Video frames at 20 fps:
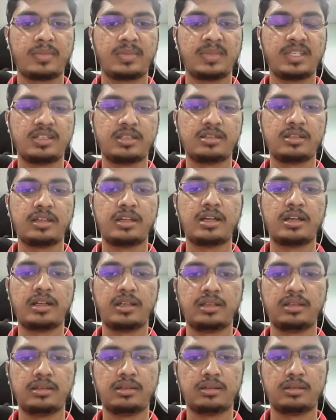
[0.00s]
this is
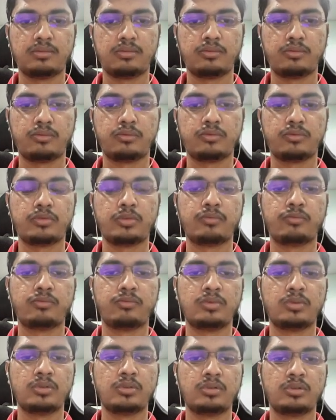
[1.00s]
regarding the
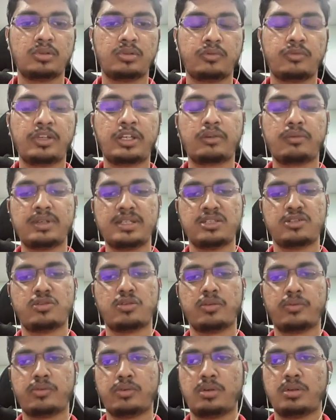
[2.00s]
frequency
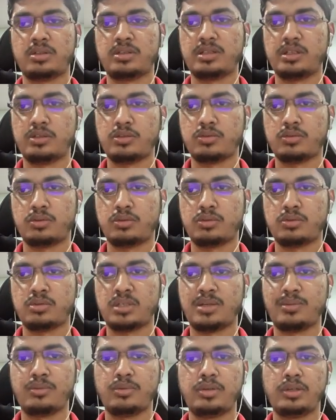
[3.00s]
of orders and so on.
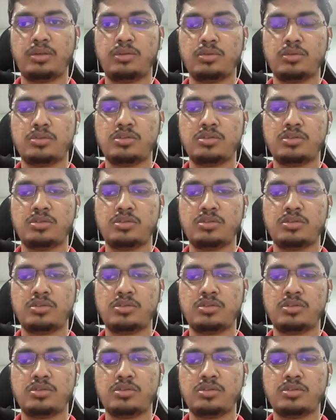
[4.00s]
So I'm going to